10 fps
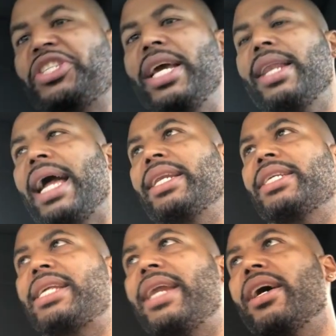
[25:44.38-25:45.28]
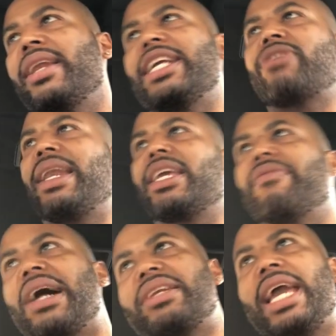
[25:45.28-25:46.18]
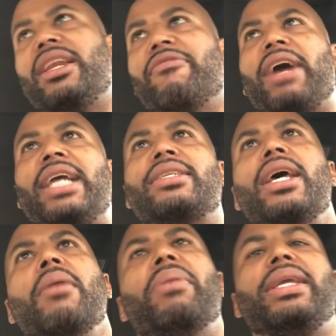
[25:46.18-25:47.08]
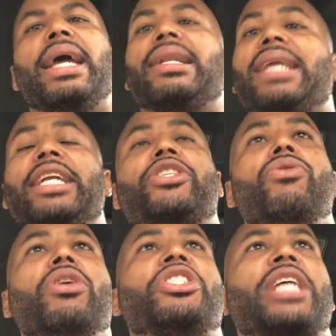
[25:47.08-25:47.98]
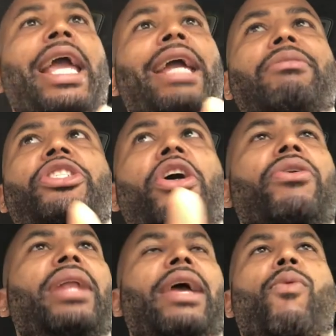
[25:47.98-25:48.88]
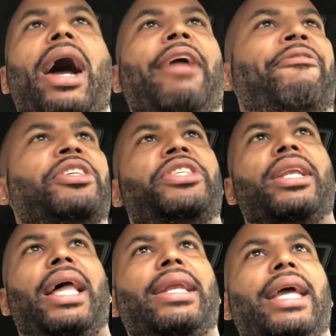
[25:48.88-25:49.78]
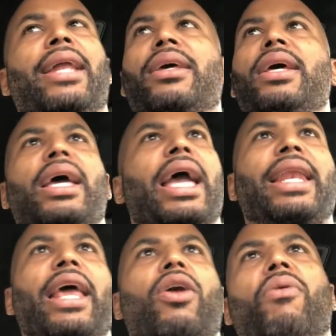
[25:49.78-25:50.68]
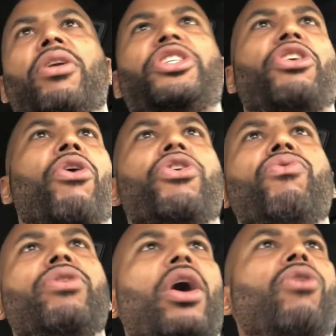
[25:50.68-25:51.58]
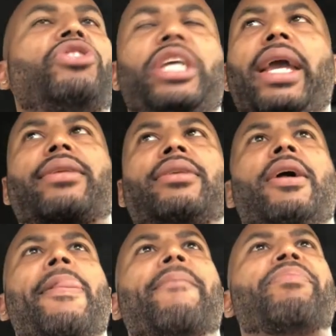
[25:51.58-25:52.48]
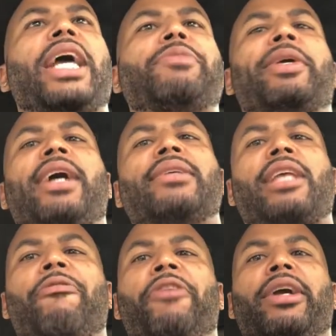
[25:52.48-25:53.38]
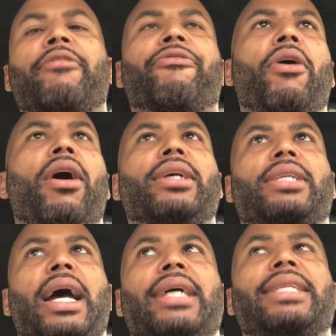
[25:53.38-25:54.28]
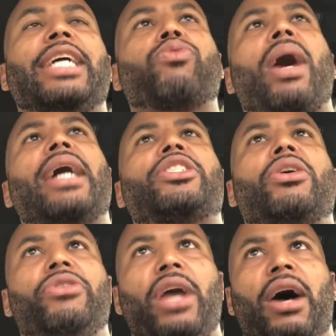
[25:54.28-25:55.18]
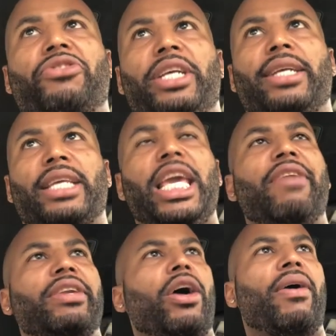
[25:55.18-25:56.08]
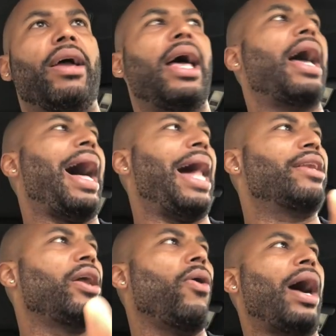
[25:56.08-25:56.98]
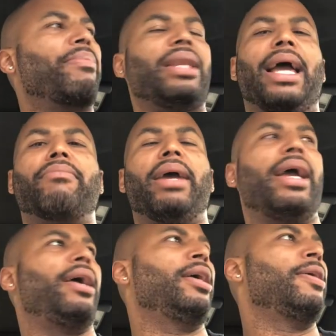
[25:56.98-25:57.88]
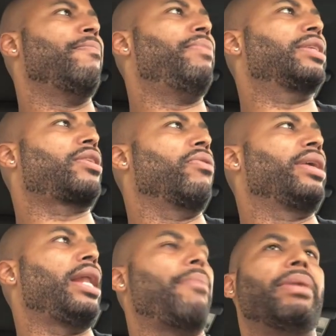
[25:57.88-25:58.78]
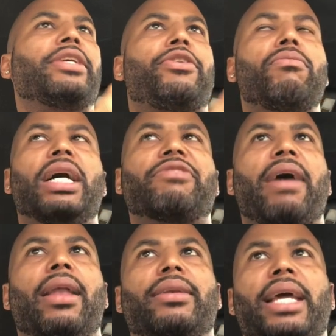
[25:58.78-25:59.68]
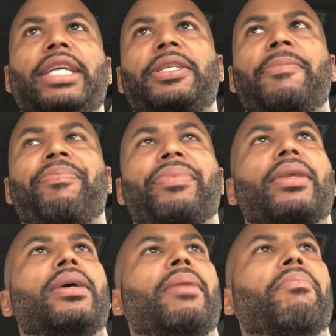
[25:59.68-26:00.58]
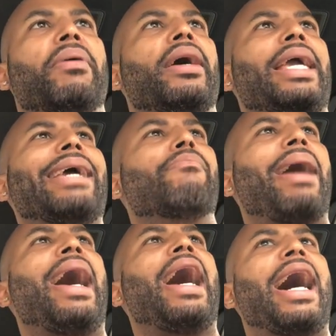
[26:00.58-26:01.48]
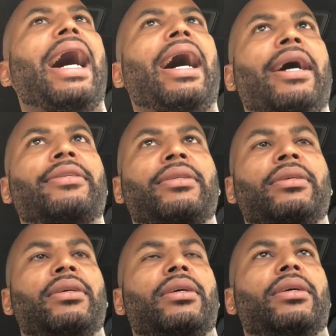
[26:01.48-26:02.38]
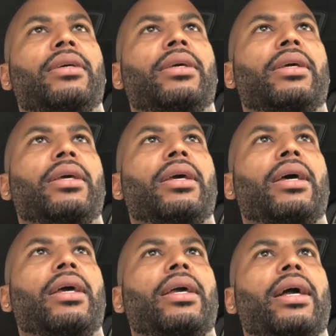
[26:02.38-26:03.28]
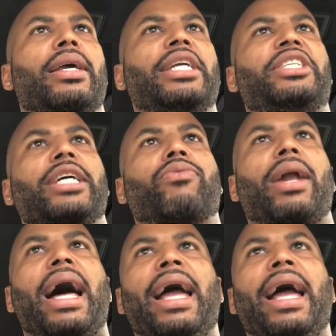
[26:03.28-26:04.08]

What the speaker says: shit like this, that, and other. They trying to give out dating advice, but yet they too ashamed to show you their wife and shit like that, and they don't want to show you no chicks. That's because they fucking frauds, guys. That's why I show y'all chicks. Even though I know I be like, man, this gonna give that bitch too much validation, but in my eyes, it's just what I